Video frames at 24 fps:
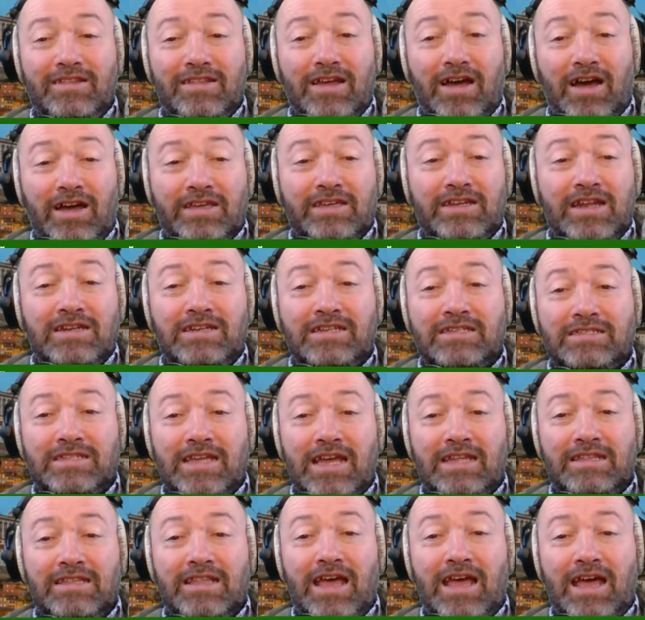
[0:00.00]
I can
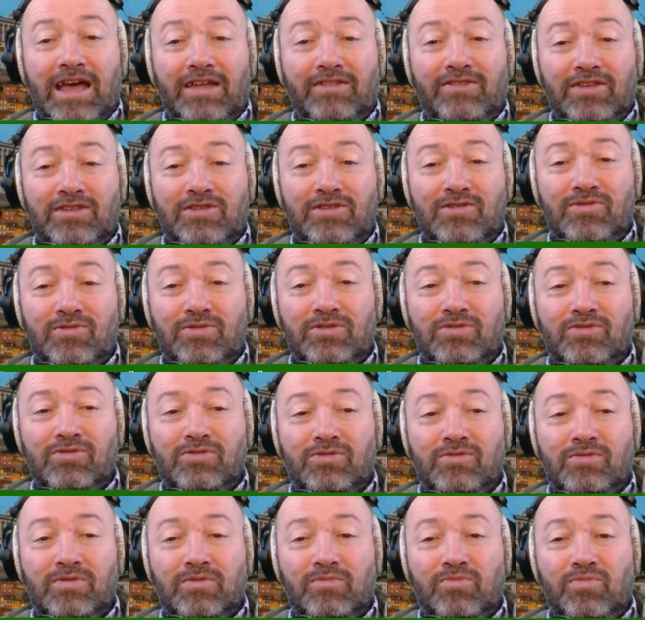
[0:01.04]
understand that
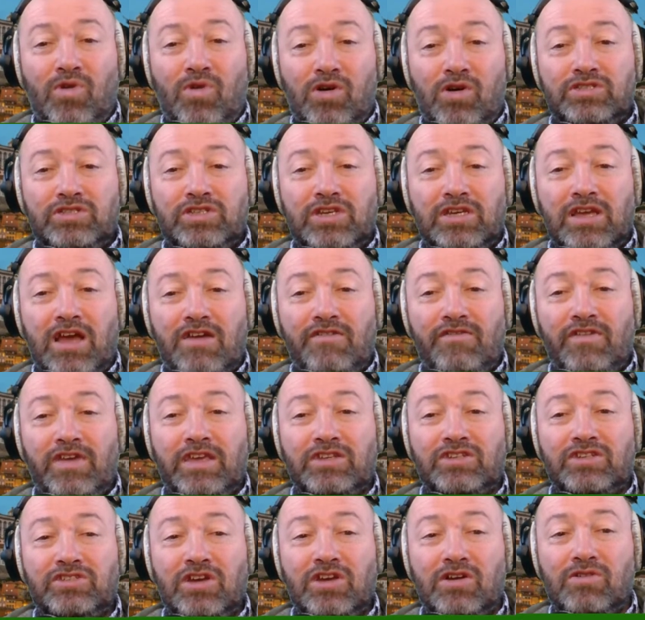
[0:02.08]
you're watching over
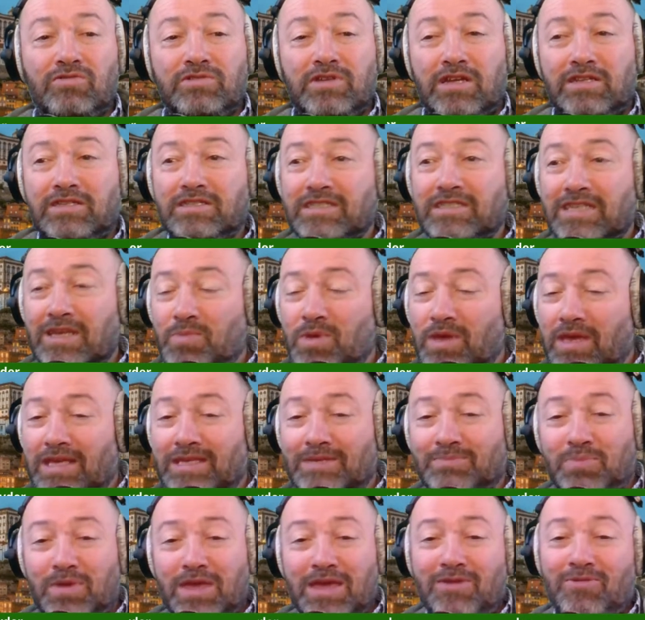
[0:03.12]
his shoulder and sipping
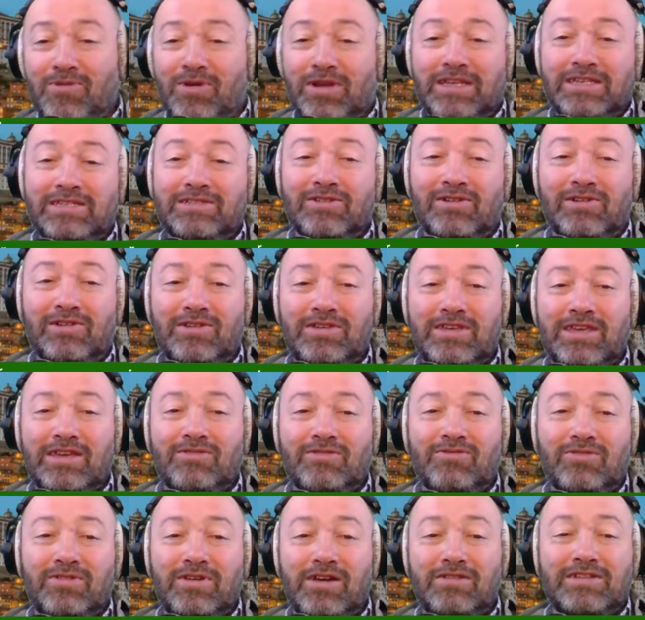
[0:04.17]
his beer while he's not looking
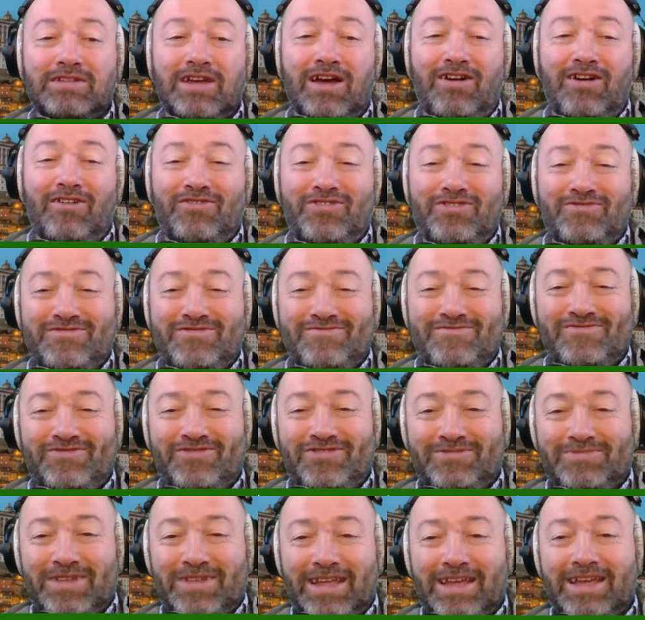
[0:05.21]
or goes out of the room for
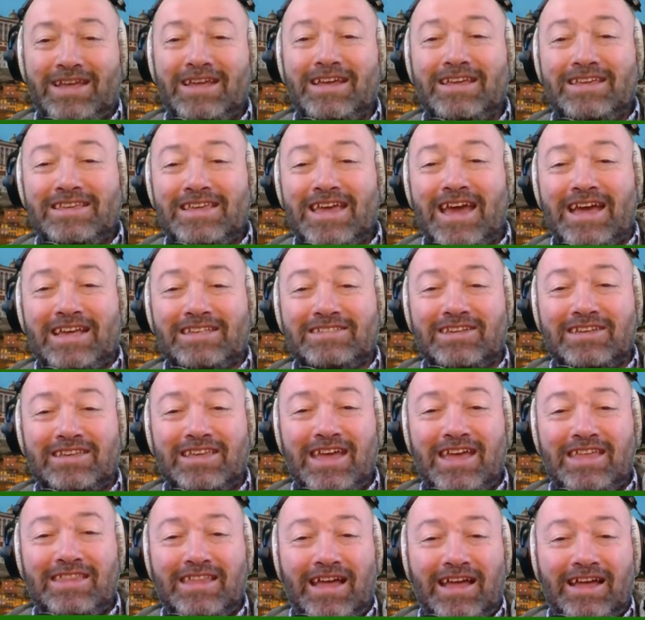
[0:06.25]
a minute. Yes, I
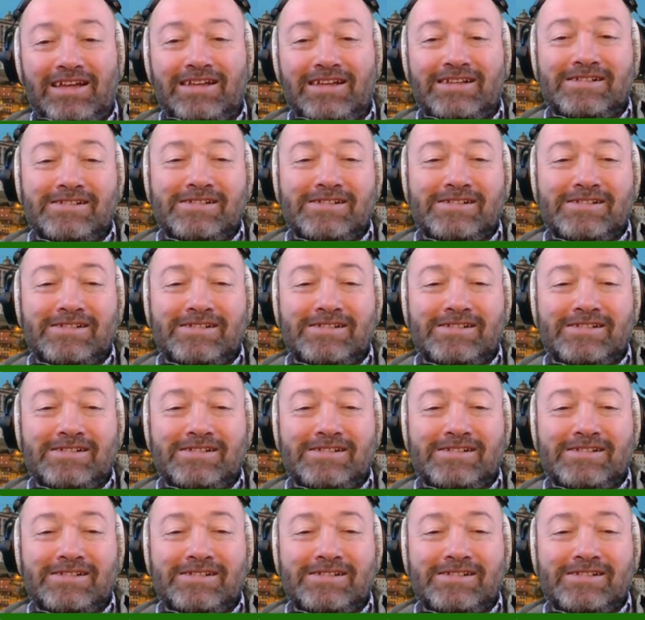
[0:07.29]
get that.